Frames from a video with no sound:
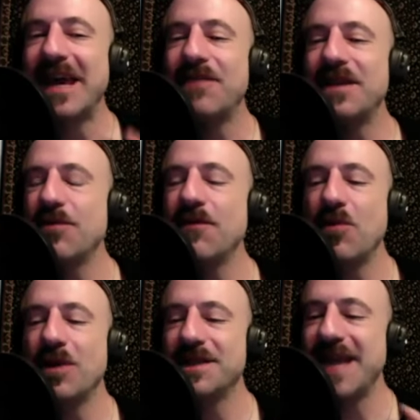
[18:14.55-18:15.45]
If this movie
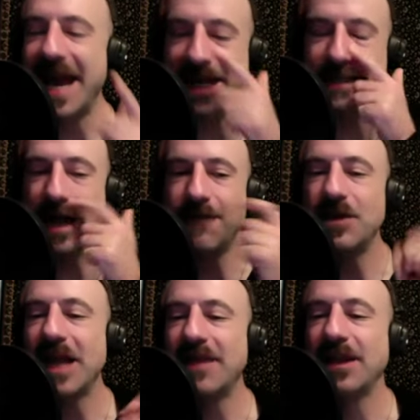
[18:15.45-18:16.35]
was the 80s, I feel
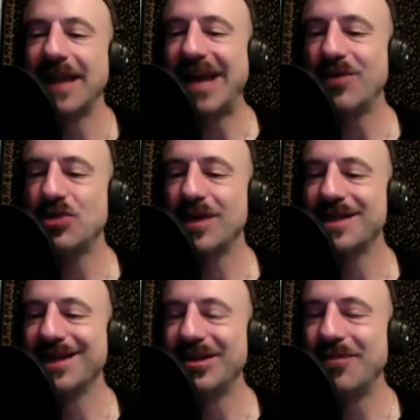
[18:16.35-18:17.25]
like the language was
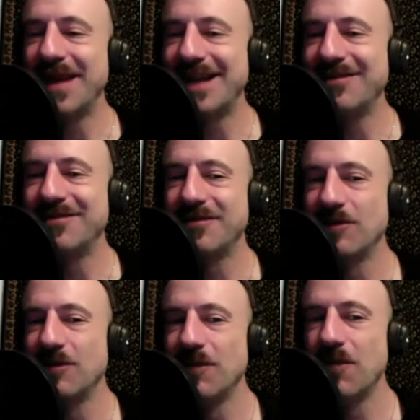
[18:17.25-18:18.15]
a little bit
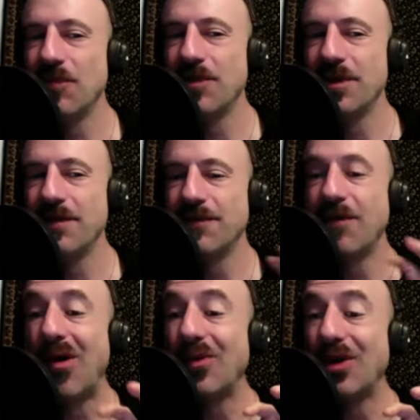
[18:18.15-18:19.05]

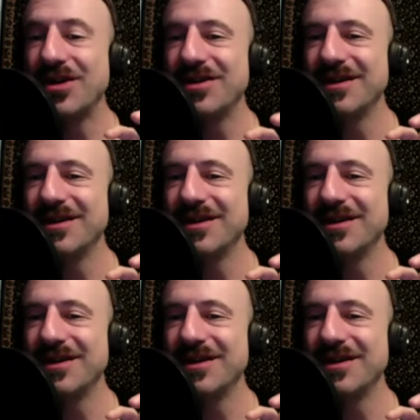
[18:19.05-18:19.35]
forward.